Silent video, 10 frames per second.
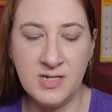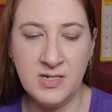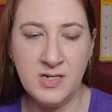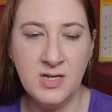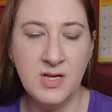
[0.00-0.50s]

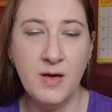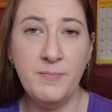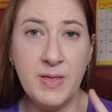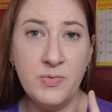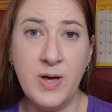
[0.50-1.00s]
done.
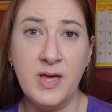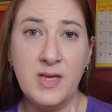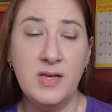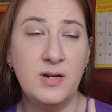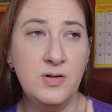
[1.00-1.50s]
By the way,
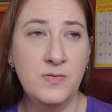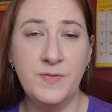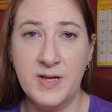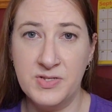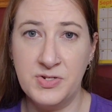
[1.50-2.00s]
new
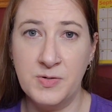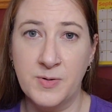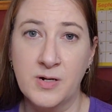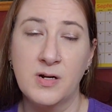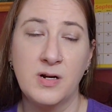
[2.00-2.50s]

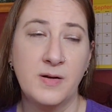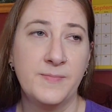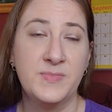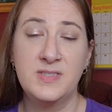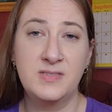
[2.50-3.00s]
Flosstuber,
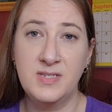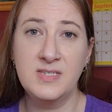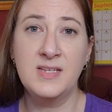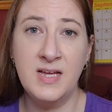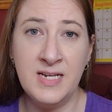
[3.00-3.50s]

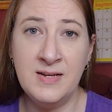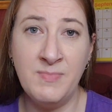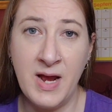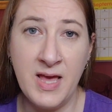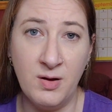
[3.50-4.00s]
does not need
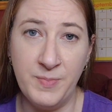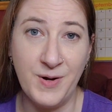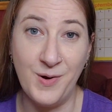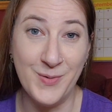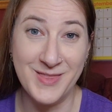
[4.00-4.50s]
my help at
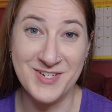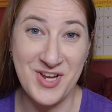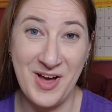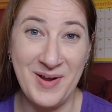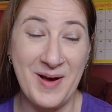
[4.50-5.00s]
all with a
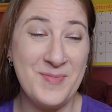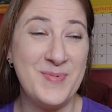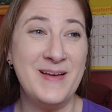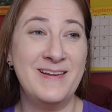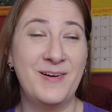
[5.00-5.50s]
shout out,
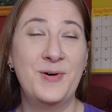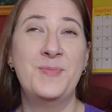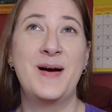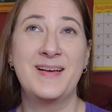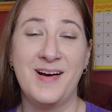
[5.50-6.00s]
but oh
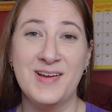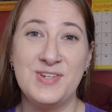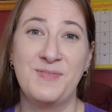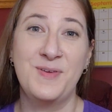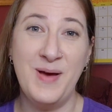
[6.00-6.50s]
my
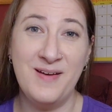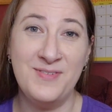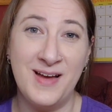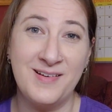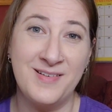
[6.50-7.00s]
gosh, if you have
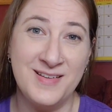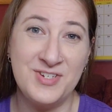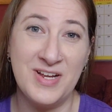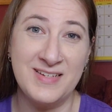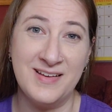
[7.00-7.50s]
not gone and
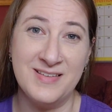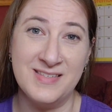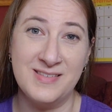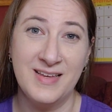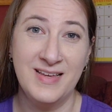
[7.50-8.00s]
checked out
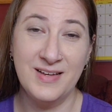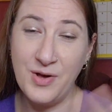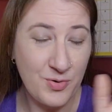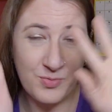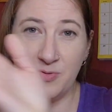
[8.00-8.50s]
his,
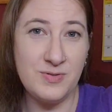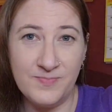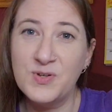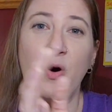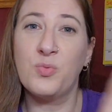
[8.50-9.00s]
go
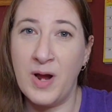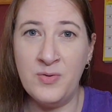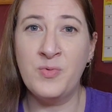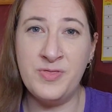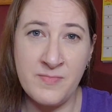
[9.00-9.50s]

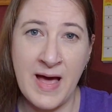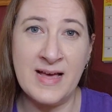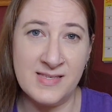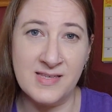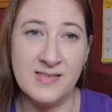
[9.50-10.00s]
run with the
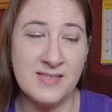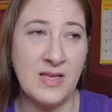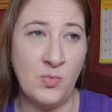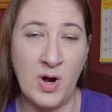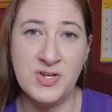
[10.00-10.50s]
masses
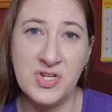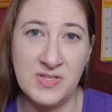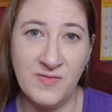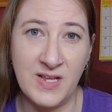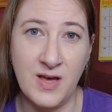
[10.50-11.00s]
and watch
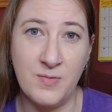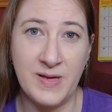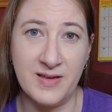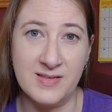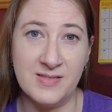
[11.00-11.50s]
his
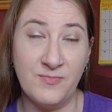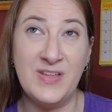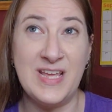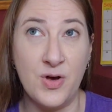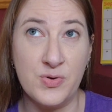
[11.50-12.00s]

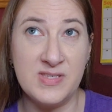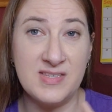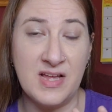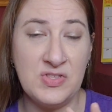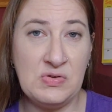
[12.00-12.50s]
videos. He's
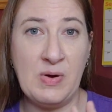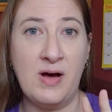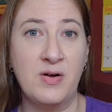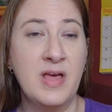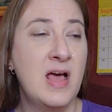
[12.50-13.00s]
got 2
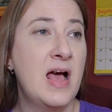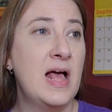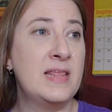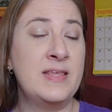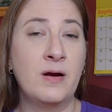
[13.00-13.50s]
out
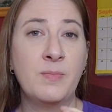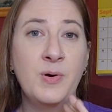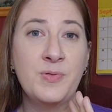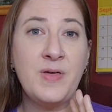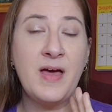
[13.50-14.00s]
and they are
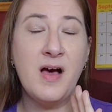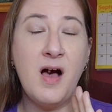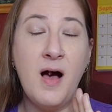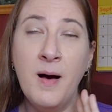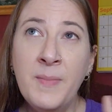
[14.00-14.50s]
both
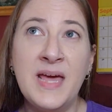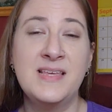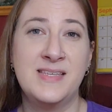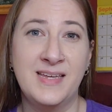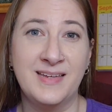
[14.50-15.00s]

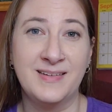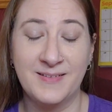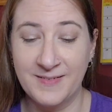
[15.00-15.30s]
amazing.